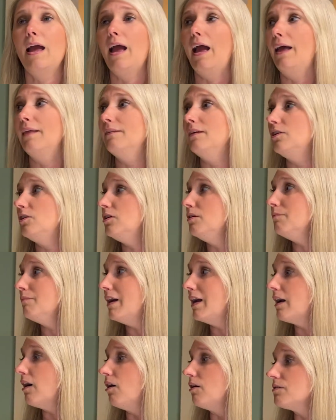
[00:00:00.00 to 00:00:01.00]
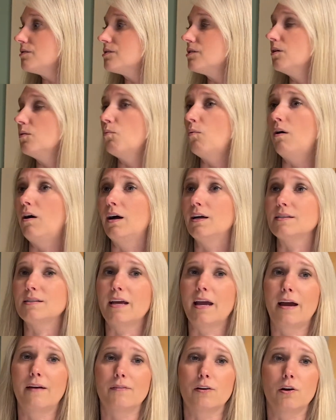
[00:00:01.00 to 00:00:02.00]
And then you may also want to
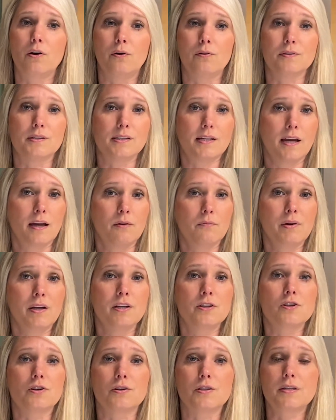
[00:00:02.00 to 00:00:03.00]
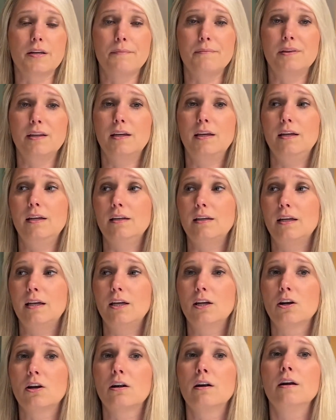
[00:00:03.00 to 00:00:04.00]
have a cold sandwich or something in
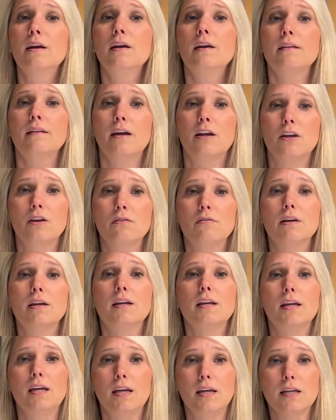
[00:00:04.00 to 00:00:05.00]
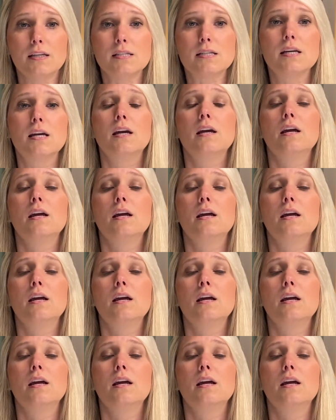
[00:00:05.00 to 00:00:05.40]
here that you can eat